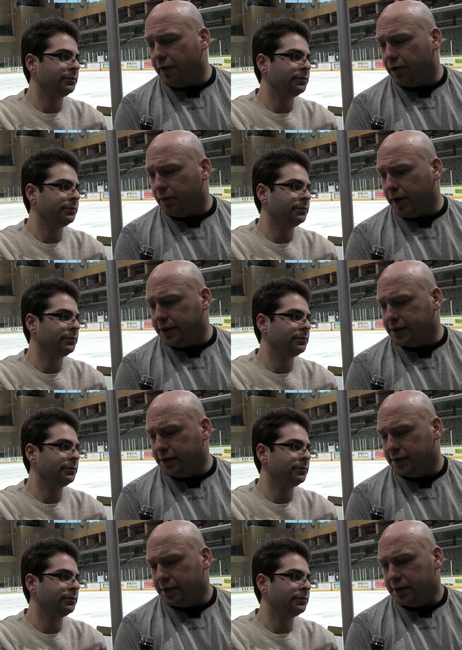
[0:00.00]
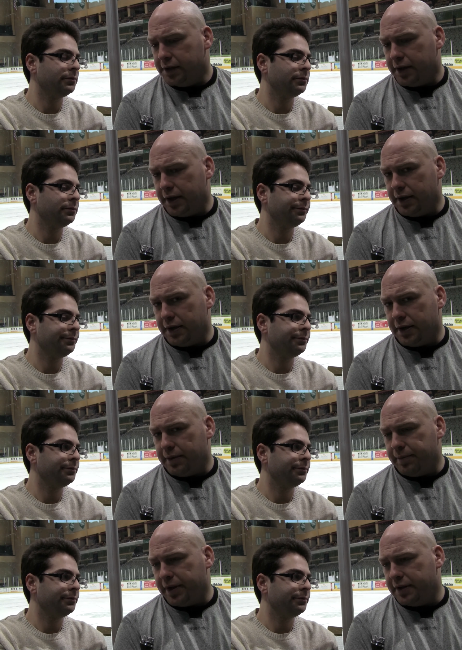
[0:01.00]
Speaker 1: for a reason. And
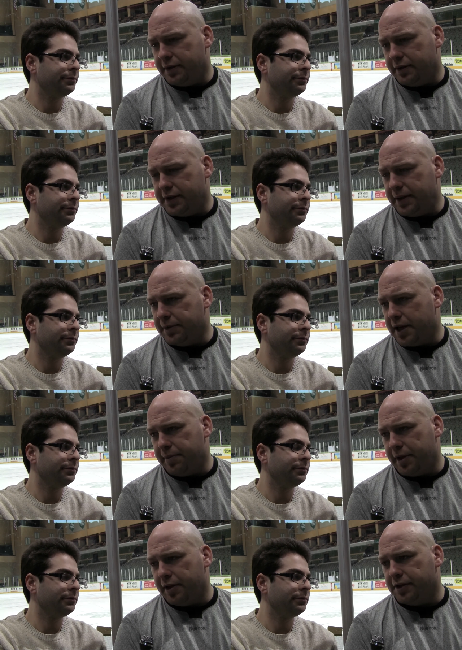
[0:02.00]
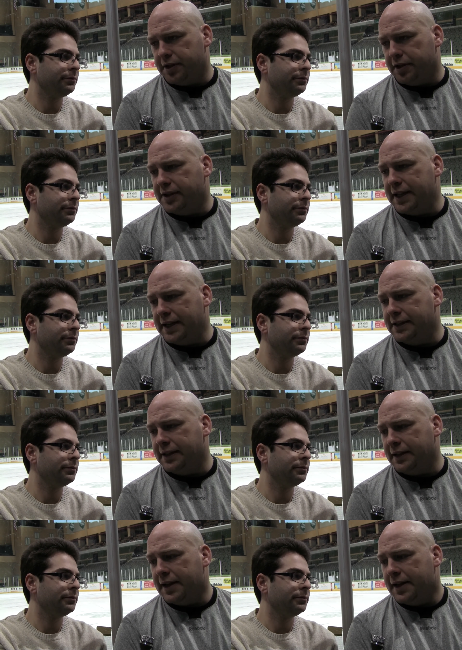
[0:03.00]
uh, but at the same time, there's there's things
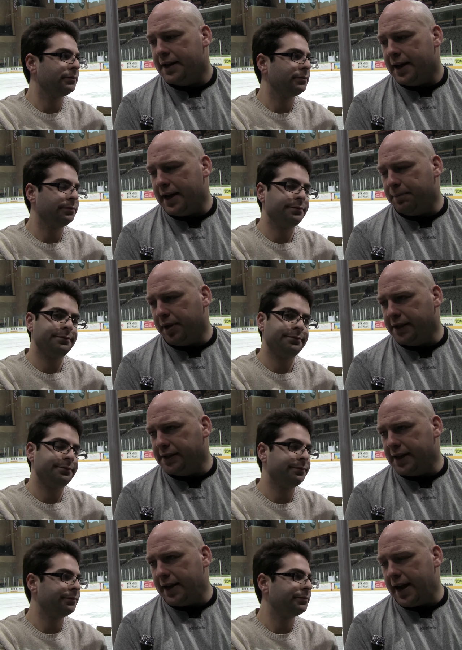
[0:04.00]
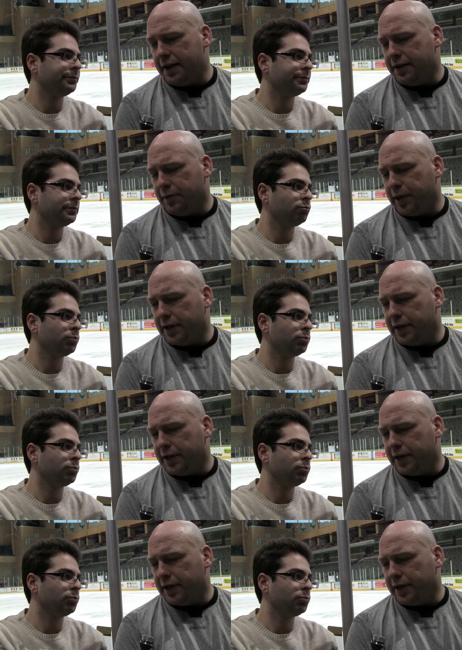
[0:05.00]
and and places at hand here that we